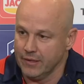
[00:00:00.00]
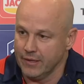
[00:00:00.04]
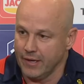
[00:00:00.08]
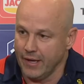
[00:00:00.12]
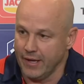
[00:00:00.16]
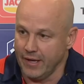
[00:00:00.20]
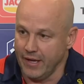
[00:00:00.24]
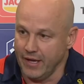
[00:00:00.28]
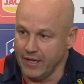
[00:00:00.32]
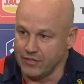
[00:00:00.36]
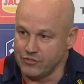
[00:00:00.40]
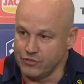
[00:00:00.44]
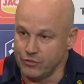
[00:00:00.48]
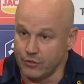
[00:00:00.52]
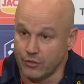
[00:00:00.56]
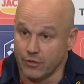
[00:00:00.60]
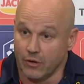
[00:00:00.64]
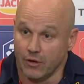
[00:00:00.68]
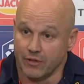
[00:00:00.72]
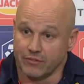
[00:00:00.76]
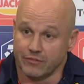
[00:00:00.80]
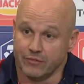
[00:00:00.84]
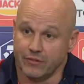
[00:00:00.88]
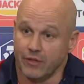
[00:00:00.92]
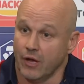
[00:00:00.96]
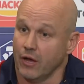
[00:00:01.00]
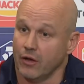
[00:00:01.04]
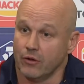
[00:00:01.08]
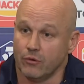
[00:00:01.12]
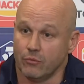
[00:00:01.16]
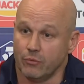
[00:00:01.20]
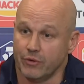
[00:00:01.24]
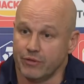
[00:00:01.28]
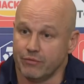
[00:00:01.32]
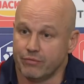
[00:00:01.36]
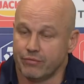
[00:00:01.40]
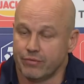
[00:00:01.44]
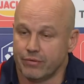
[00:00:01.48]
as you guys know,
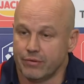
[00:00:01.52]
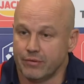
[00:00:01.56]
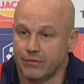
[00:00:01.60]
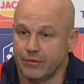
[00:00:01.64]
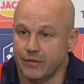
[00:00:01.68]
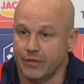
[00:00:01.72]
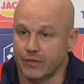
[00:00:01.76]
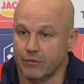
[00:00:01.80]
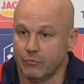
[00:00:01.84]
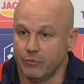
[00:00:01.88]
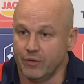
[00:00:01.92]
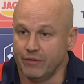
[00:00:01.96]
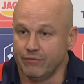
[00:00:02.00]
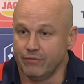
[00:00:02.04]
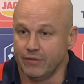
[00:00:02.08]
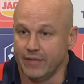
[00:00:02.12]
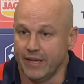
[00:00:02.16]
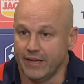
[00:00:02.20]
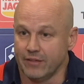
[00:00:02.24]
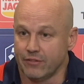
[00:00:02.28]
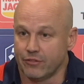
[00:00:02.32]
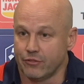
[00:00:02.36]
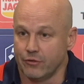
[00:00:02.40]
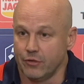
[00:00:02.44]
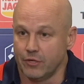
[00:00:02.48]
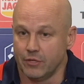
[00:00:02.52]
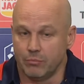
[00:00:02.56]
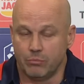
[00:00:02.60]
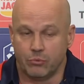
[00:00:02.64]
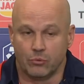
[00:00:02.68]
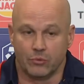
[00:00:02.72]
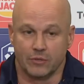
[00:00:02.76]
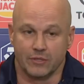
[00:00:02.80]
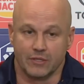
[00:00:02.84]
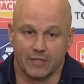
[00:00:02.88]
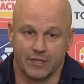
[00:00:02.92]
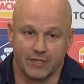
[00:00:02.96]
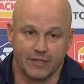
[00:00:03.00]
we've let
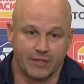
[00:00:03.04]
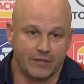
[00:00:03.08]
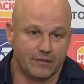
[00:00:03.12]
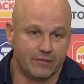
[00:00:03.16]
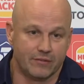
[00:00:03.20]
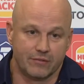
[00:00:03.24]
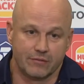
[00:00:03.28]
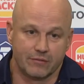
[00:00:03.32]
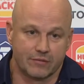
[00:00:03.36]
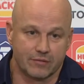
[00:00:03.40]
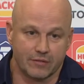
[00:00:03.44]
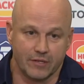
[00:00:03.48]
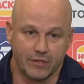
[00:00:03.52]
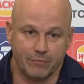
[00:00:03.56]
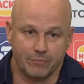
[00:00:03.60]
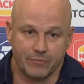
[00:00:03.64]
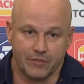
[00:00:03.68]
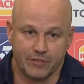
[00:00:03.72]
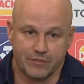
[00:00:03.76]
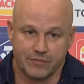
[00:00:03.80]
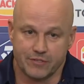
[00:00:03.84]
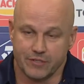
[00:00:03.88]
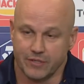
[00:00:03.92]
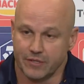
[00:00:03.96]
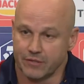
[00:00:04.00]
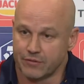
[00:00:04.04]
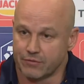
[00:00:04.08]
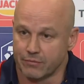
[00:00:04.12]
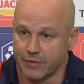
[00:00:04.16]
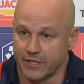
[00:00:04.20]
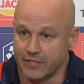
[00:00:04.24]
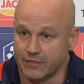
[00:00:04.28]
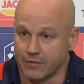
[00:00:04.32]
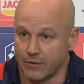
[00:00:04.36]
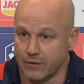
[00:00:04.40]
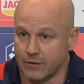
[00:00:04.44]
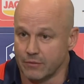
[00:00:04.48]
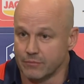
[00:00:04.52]
30-point leads slip this year
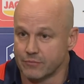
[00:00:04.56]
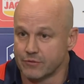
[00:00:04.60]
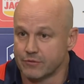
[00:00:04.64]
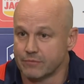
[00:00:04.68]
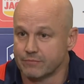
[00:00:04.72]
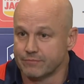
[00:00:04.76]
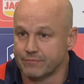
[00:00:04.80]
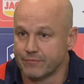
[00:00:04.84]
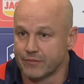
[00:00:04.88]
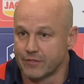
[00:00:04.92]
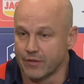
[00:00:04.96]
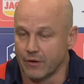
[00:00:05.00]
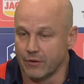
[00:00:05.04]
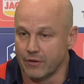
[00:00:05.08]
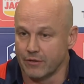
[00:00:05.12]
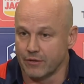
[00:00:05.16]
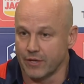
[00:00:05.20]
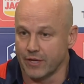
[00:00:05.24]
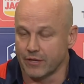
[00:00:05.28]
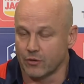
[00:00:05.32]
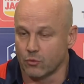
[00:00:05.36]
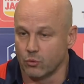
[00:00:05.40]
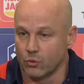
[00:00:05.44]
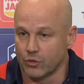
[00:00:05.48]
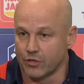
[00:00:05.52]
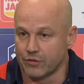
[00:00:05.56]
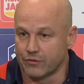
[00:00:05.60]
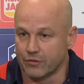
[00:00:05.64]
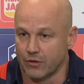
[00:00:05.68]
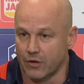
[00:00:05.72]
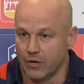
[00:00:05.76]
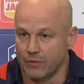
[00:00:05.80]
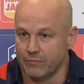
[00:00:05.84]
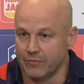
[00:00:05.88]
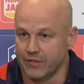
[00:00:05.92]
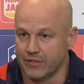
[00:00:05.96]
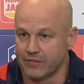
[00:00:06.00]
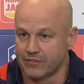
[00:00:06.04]
three times. So at quarter
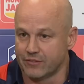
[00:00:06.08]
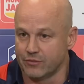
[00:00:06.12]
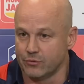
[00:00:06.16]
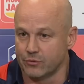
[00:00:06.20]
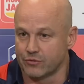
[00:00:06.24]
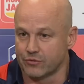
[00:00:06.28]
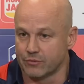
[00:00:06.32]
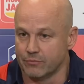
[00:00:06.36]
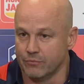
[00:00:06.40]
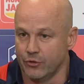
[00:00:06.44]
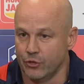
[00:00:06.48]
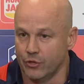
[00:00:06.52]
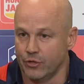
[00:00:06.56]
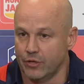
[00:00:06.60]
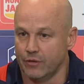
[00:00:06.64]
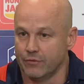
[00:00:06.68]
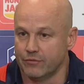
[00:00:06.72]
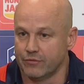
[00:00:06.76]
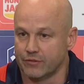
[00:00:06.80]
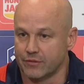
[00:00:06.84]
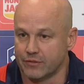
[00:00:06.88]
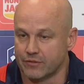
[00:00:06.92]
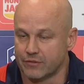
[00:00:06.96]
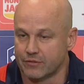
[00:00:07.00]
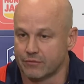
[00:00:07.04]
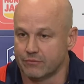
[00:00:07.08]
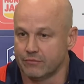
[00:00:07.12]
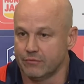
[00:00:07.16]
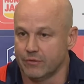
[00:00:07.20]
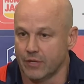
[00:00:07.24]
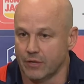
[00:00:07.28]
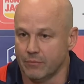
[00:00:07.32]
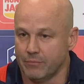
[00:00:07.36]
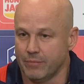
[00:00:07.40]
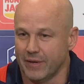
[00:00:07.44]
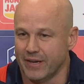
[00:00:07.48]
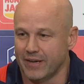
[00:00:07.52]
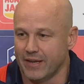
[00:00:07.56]
time, there's still some nerves.
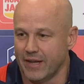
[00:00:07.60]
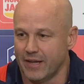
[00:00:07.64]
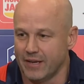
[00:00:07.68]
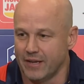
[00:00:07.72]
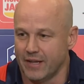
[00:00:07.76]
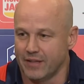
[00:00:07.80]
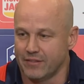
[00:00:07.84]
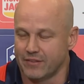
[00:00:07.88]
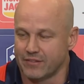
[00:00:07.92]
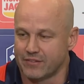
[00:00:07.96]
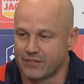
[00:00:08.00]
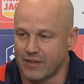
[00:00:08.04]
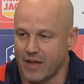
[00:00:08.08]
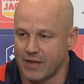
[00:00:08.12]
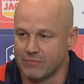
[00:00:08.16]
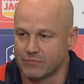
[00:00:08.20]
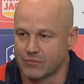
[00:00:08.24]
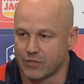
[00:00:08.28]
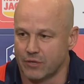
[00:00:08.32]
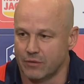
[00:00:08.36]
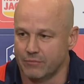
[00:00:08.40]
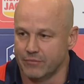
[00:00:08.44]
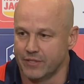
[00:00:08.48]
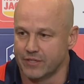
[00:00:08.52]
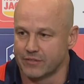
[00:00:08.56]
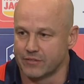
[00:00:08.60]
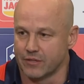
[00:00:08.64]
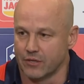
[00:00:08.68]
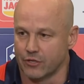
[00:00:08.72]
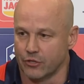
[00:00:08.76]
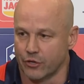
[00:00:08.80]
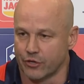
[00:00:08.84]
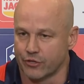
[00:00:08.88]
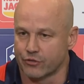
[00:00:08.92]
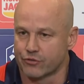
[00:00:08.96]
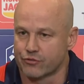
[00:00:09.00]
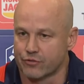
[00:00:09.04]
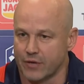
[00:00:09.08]
But at the same time, there's a
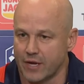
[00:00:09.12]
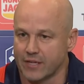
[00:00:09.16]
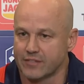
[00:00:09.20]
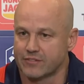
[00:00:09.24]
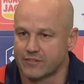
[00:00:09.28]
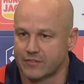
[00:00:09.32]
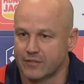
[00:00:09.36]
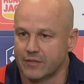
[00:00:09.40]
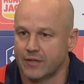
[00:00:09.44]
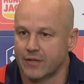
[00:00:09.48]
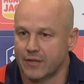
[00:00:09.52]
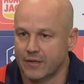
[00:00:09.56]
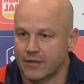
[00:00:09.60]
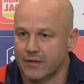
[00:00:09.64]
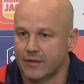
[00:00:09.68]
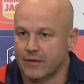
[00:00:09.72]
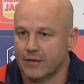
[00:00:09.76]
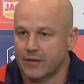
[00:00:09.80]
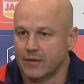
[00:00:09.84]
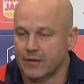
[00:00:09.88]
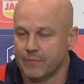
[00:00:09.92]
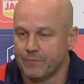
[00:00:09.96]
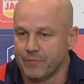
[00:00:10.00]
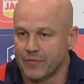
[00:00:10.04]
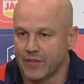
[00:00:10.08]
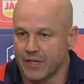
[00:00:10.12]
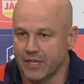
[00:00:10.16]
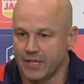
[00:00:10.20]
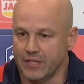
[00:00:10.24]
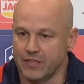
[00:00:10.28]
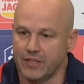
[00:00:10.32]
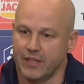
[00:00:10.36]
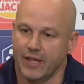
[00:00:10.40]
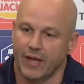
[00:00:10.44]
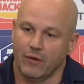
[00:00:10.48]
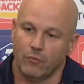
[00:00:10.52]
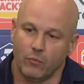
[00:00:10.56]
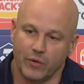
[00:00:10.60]
lot of trust
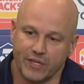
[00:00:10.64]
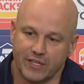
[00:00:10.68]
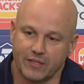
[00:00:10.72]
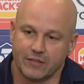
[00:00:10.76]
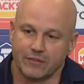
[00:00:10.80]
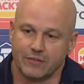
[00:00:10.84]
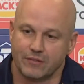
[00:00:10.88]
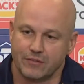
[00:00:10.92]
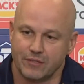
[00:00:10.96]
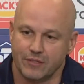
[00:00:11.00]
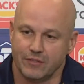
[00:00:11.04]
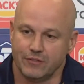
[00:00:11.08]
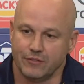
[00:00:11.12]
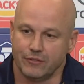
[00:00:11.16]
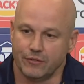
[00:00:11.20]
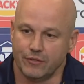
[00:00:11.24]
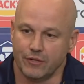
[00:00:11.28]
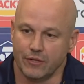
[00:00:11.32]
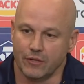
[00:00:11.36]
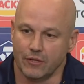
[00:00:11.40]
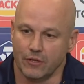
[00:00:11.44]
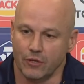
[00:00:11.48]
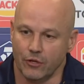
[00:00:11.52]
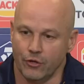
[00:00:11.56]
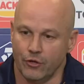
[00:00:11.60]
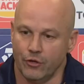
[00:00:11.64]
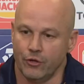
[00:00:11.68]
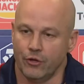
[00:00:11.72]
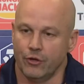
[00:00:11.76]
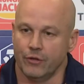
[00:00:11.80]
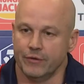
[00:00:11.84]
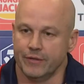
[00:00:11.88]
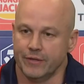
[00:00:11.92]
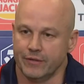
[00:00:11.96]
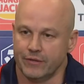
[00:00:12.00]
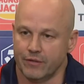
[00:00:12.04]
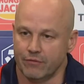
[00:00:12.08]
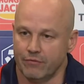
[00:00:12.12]
in that we continue to
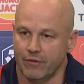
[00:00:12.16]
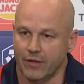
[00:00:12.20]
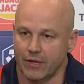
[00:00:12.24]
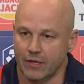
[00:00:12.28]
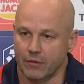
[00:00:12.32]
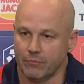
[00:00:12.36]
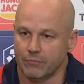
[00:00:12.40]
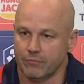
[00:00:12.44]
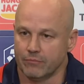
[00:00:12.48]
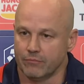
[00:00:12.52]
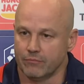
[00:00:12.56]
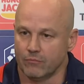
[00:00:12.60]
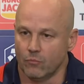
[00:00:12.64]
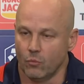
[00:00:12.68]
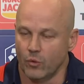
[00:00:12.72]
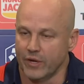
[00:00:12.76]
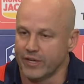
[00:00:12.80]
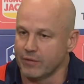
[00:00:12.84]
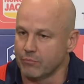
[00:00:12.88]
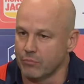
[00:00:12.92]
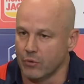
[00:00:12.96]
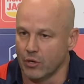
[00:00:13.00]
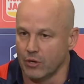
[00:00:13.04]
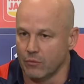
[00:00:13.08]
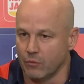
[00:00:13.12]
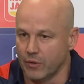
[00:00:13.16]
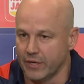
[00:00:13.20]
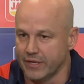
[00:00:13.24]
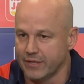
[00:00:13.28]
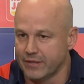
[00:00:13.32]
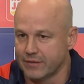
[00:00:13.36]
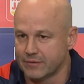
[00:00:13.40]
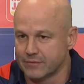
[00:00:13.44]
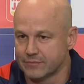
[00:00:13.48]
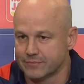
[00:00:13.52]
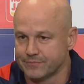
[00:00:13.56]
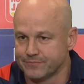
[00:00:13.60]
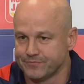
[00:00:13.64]
learn and develop week by
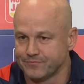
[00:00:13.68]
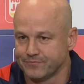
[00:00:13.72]
week.